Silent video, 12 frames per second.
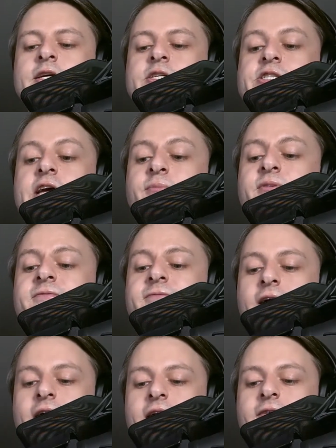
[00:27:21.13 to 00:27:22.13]
Chapter
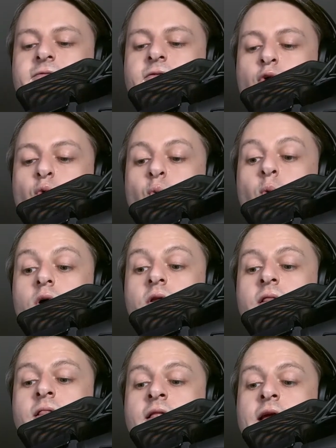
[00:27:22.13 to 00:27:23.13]
5,
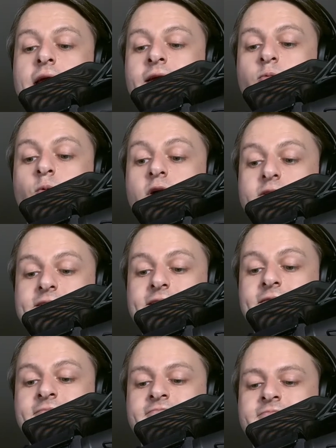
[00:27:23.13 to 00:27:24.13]
Wool and Water.
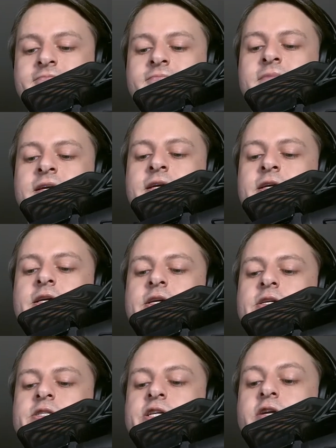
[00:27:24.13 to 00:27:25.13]

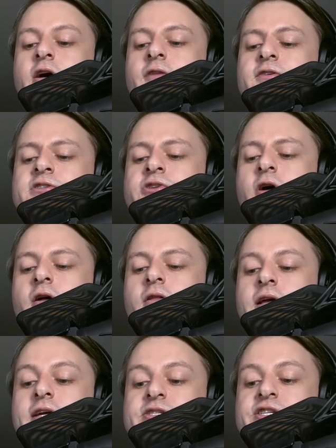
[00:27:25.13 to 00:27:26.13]
She caught the shawl
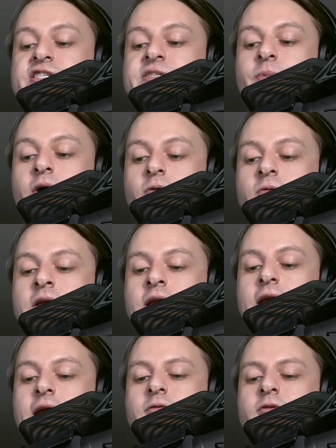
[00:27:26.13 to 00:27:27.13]
as she spoke
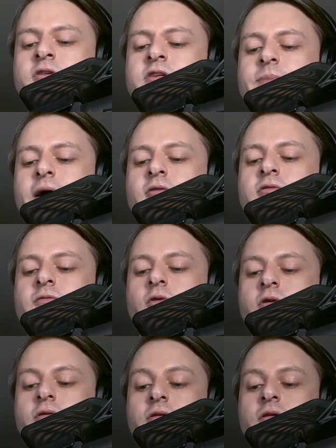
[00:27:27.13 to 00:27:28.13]
and looked about
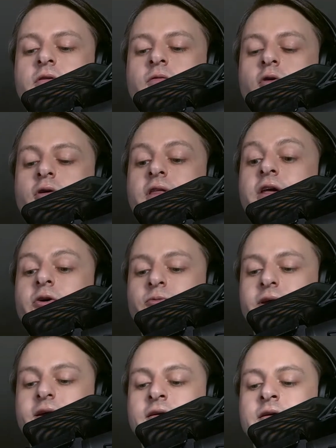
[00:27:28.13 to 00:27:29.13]
for the
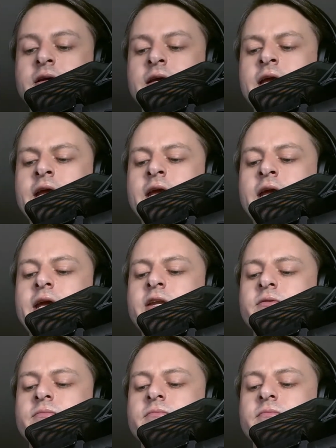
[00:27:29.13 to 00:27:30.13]
owner. In, a,